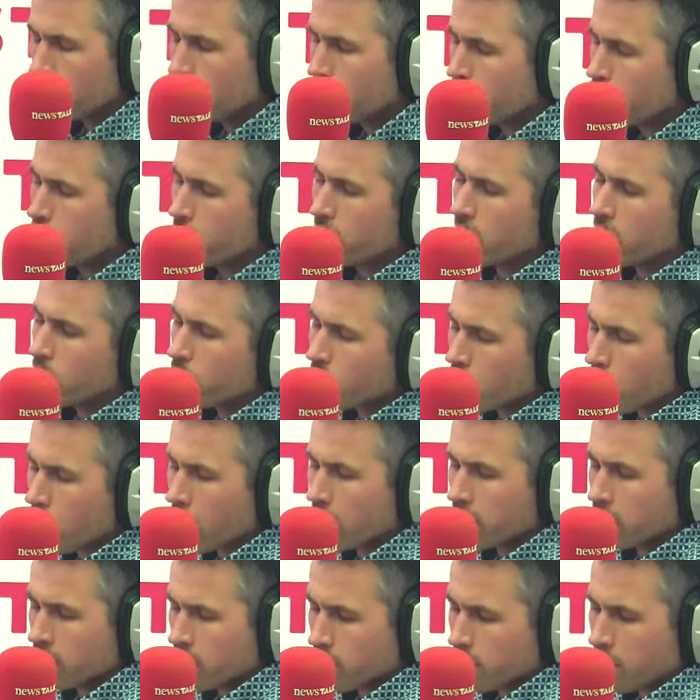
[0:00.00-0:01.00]
fear we're
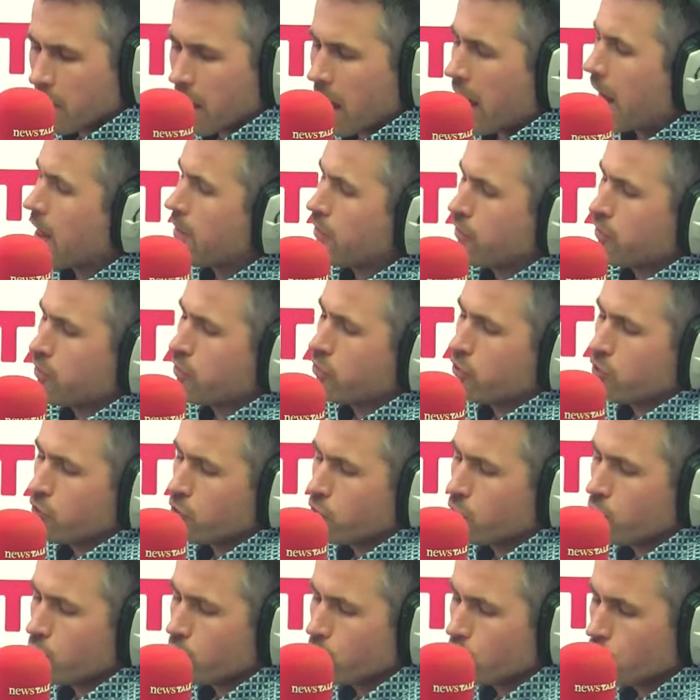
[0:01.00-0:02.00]
on the path
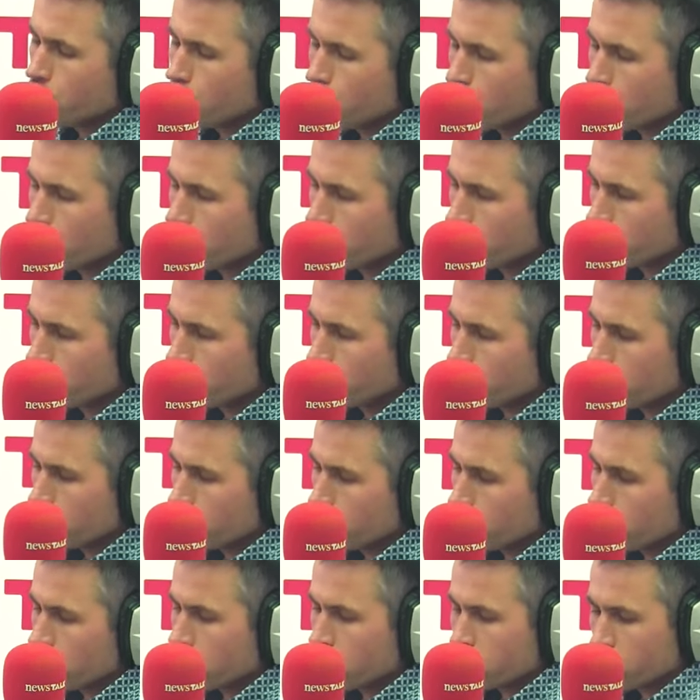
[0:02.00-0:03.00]
to
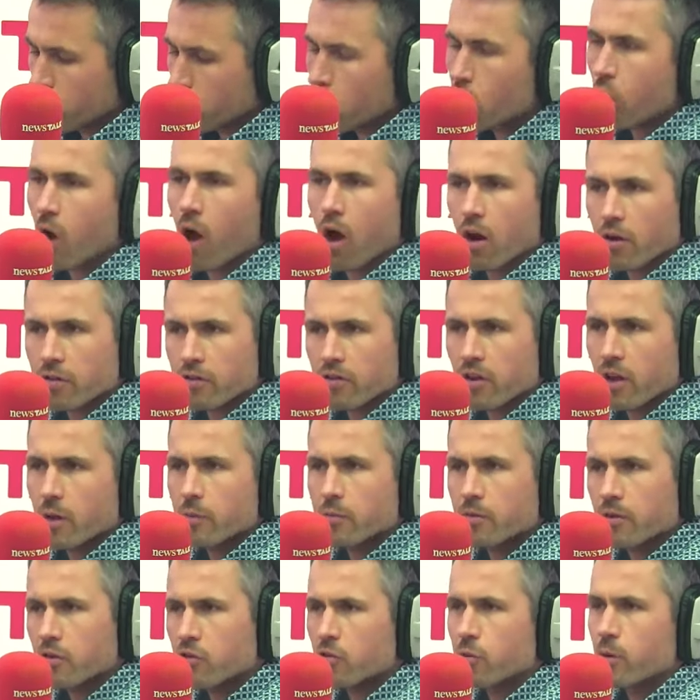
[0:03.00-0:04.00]
a Joe Cox
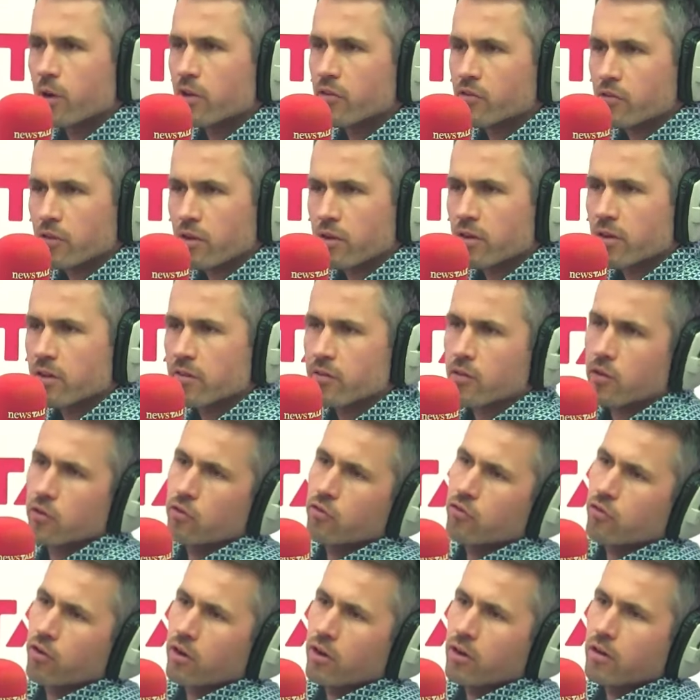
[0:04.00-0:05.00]
type situation in this
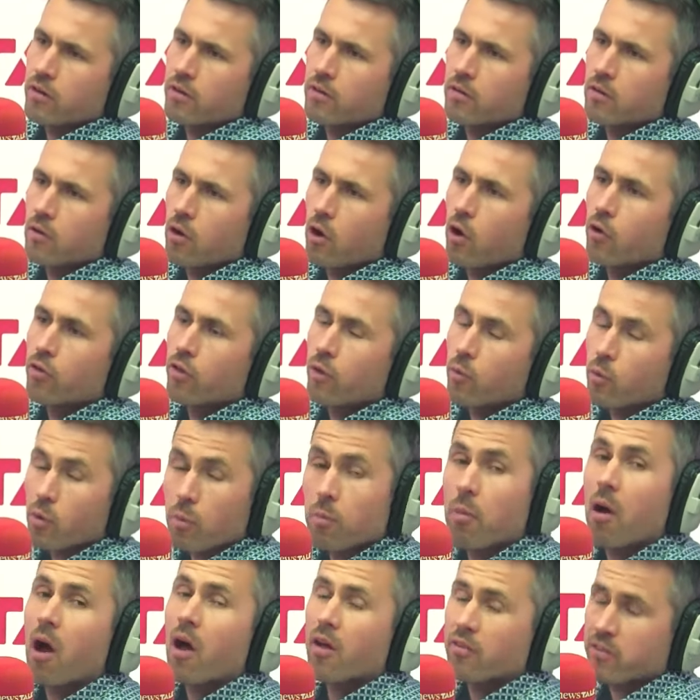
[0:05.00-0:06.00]
country, or that we're
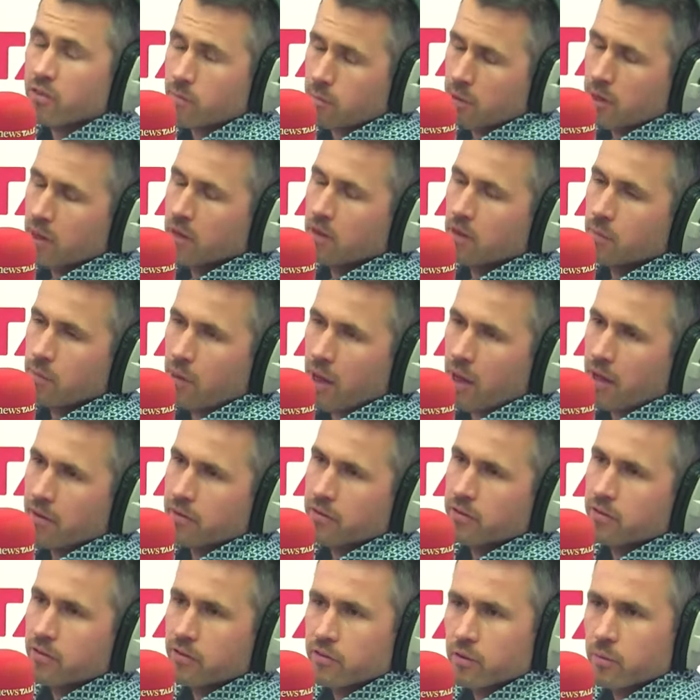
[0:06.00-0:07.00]
possibly on the
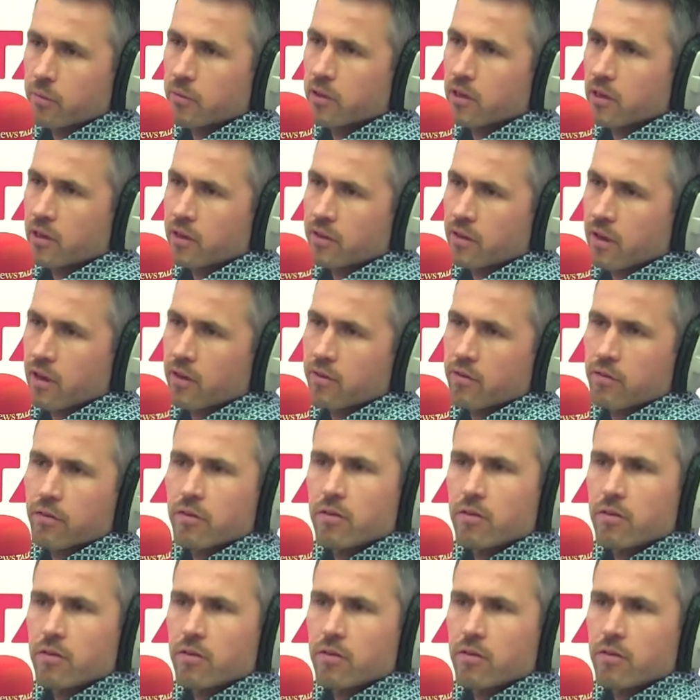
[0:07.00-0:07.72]
path to something like that?